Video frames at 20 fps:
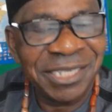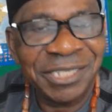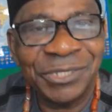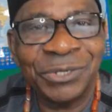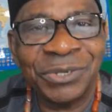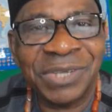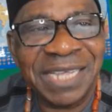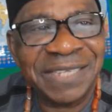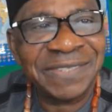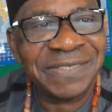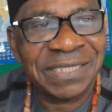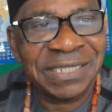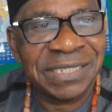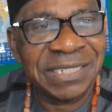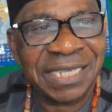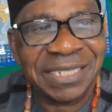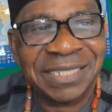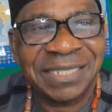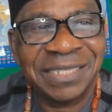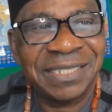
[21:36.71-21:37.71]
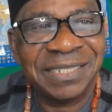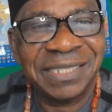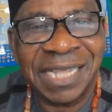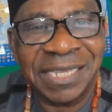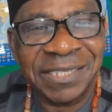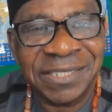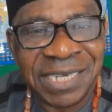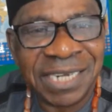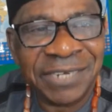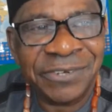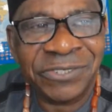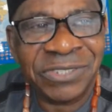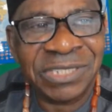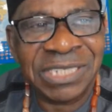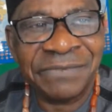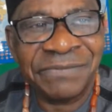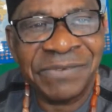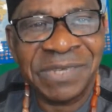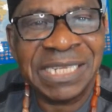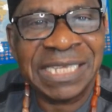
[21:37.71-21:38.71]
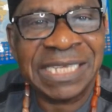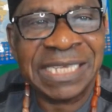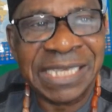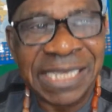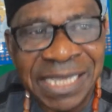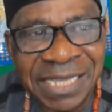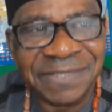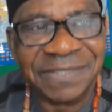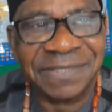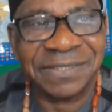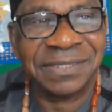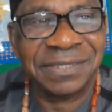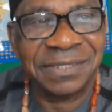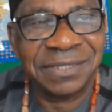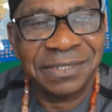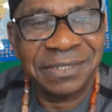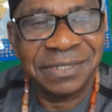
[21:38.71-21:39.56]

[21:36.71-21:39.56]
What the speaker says: you can see that Nigeria doesn't have any case